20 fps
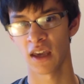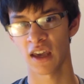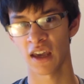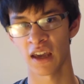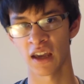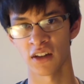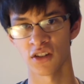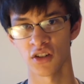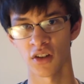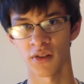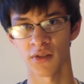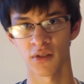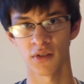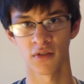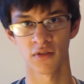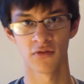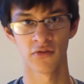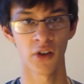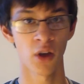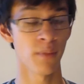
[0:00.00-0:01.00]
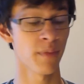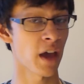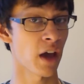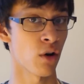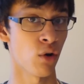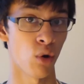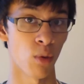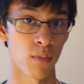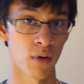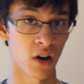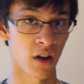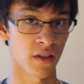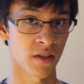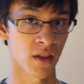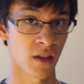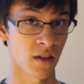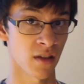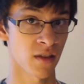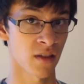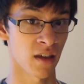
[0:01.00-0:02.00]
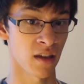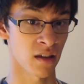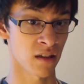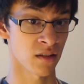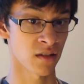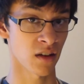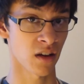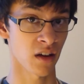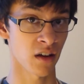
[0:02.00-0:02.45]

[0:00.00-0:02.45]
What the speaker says: and just film that whole process and